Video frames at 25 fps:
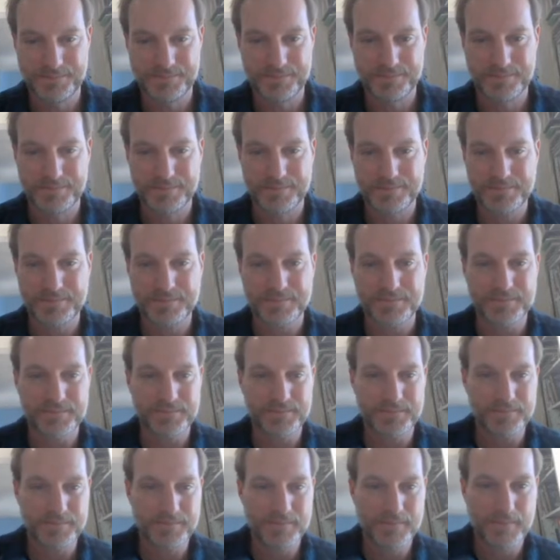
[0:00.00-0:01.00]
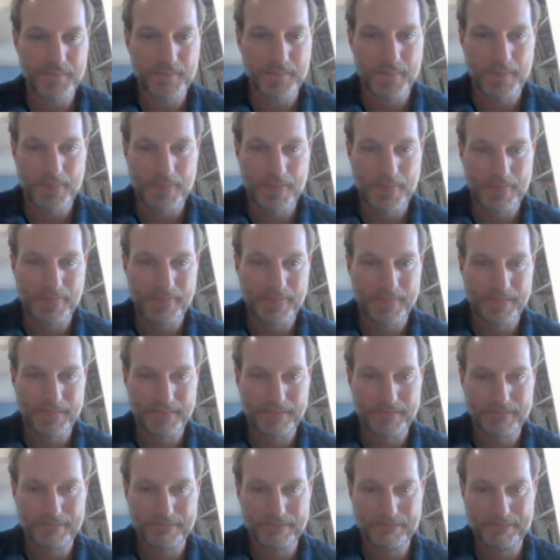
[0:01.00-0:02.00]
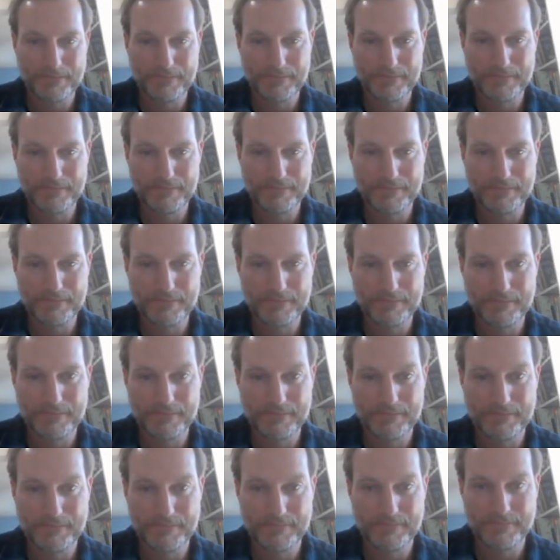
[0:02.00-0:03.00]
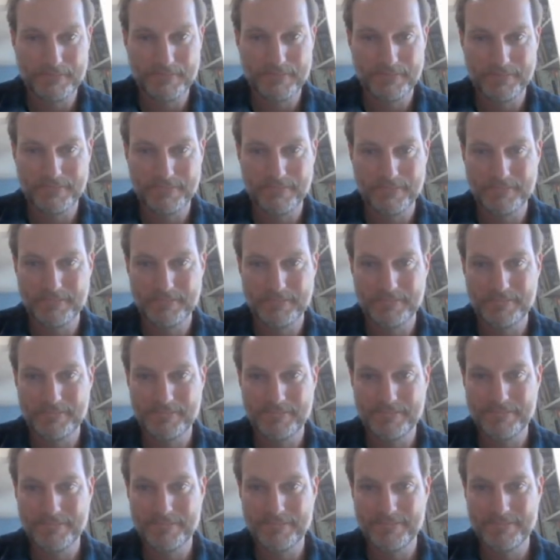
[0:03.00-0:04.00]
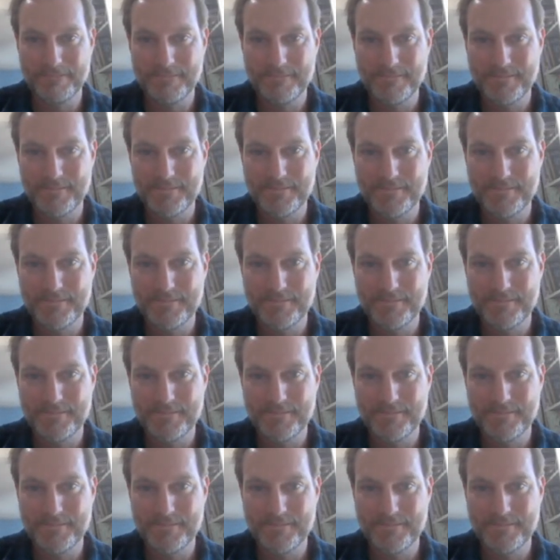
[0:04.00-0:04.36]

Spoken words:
The person shown says nothing.